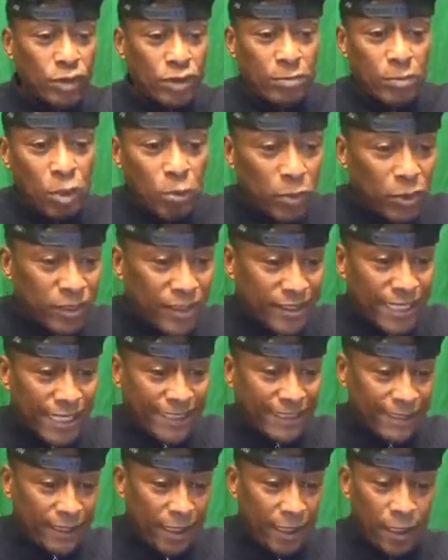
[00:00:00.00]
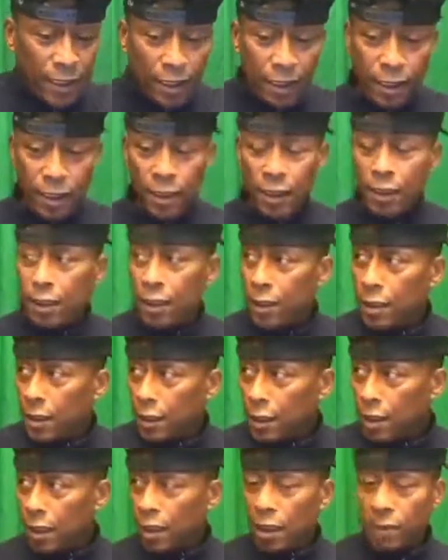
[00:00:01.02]
I'm almost 60.
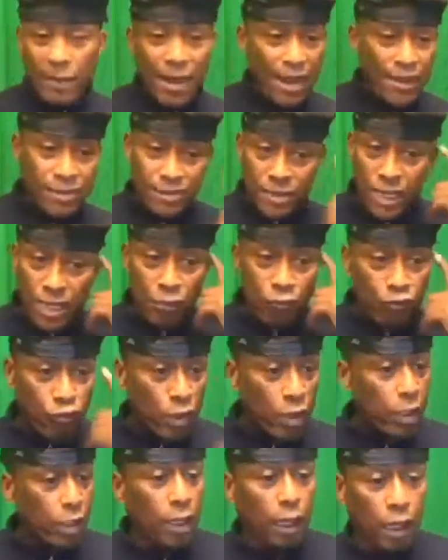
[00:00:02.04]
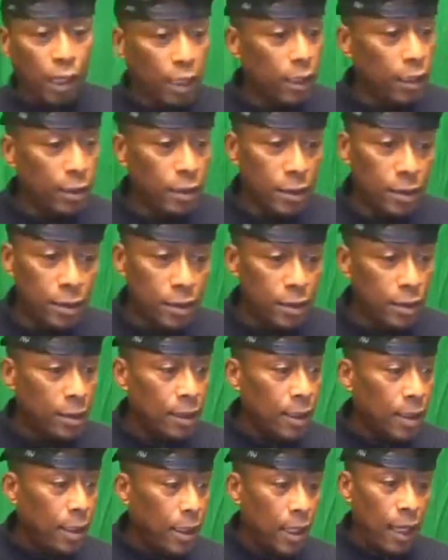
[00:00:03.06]
I think really clear.
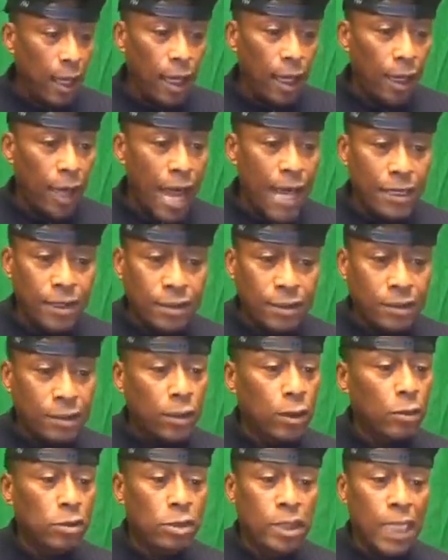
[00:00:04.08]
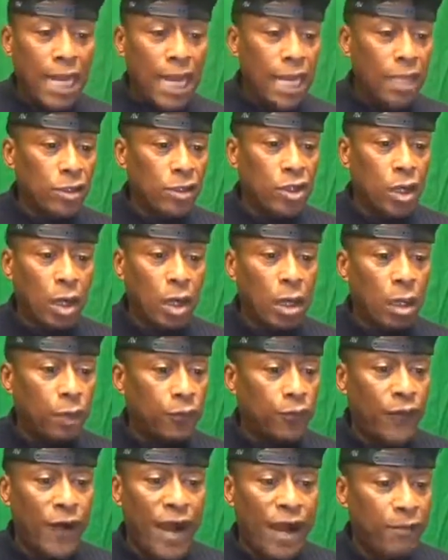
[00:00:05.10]
Hell, I could still
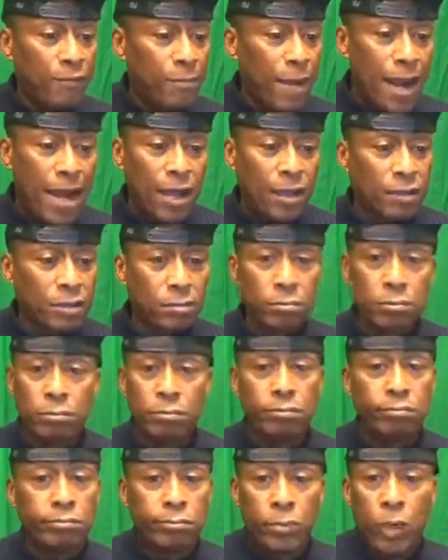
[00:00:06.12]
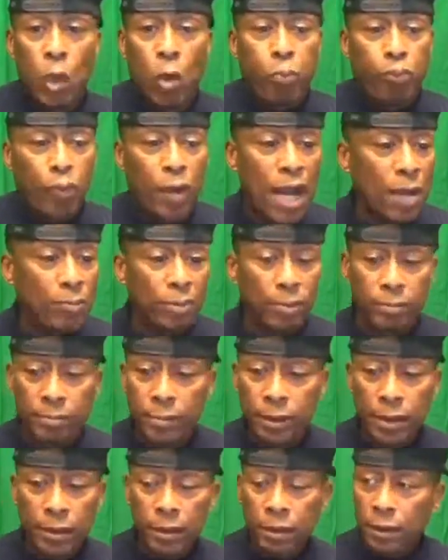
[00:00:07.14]
jog 5 miles, no problem.
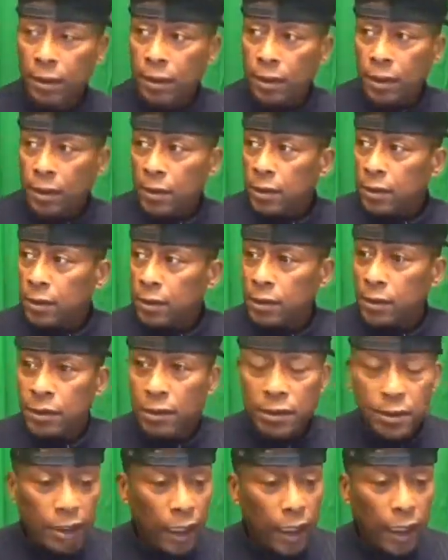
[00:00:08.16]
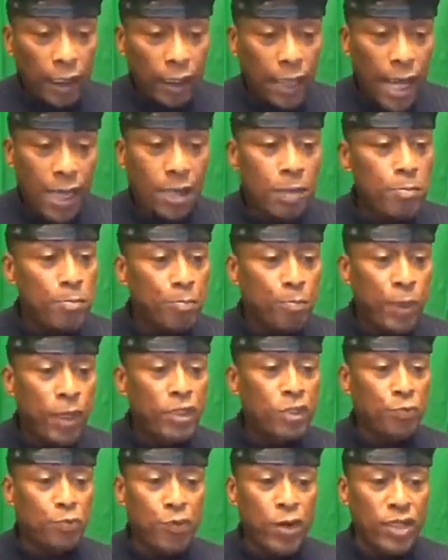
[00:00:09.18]
Yeah, I can
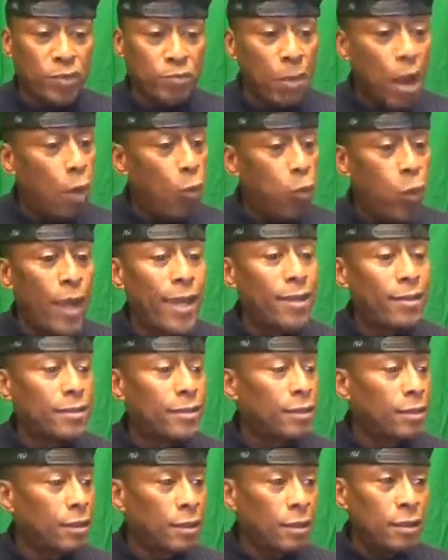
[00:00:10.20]
bench press my weight.